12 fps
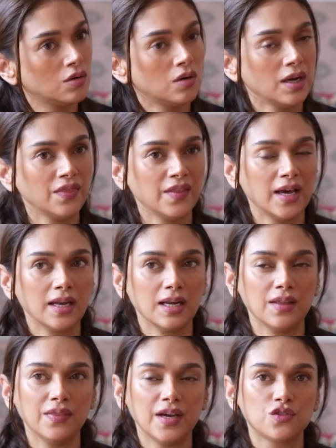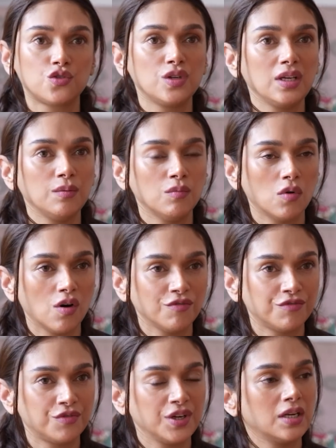You know, and that and that dream
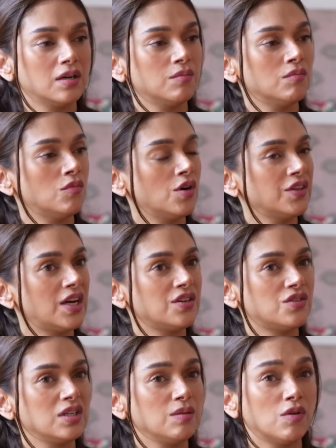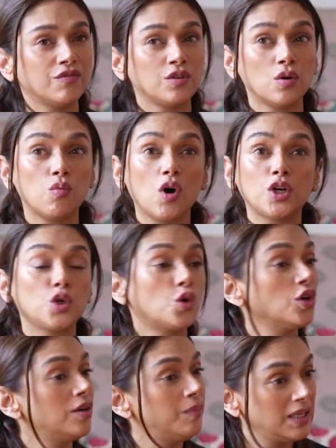of freedom or that dream of, you know, what
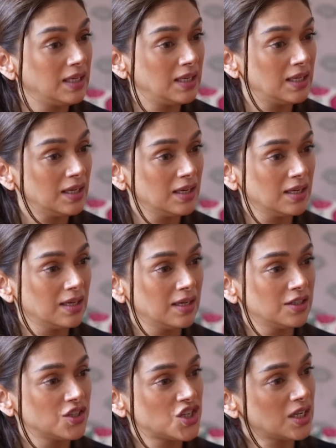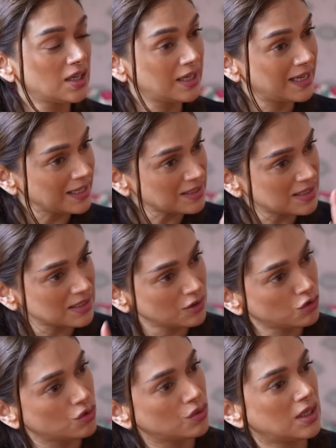could be, she gets
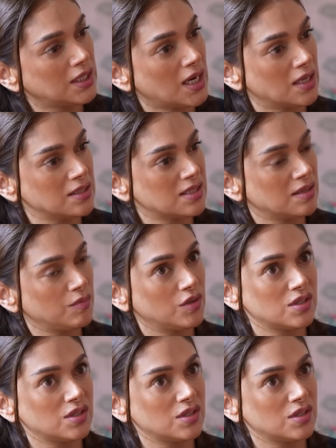it through her dance and